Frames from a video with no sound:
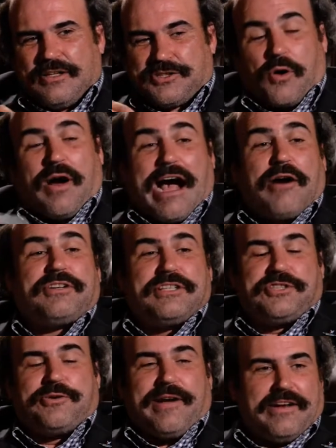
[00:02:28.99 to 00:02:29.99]
So how
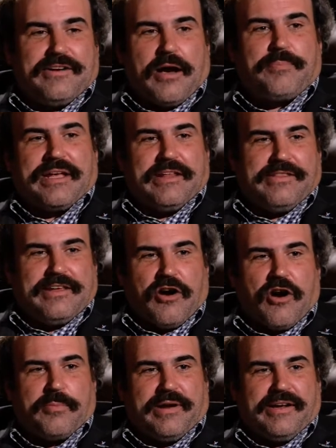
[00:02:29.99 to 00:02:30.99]
did you end up in the
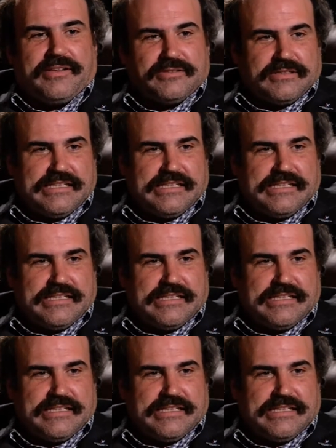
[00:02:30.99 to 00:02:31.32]
Army?